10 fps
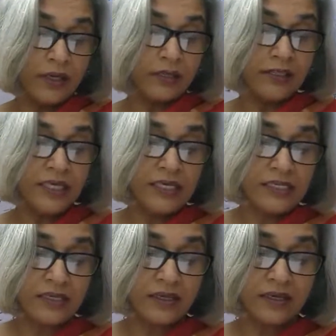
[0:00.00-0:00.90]

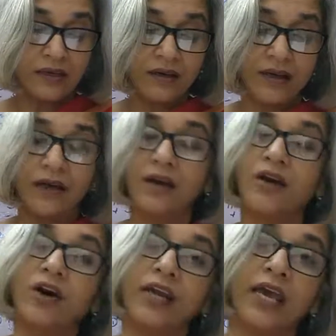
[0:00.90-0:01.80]
these
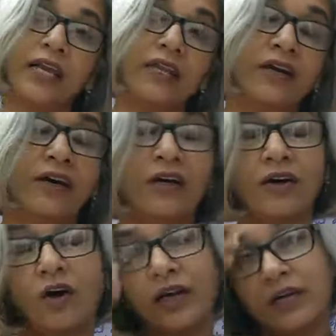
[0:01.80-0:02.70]

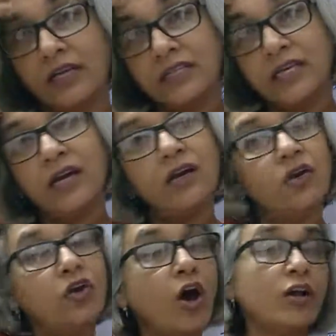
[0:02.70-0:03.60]
organs are
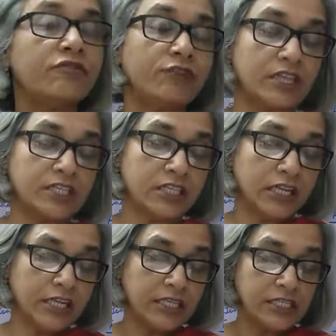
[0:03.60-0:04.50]
not
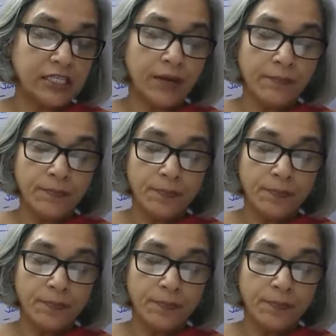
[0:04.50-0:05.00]
functional in some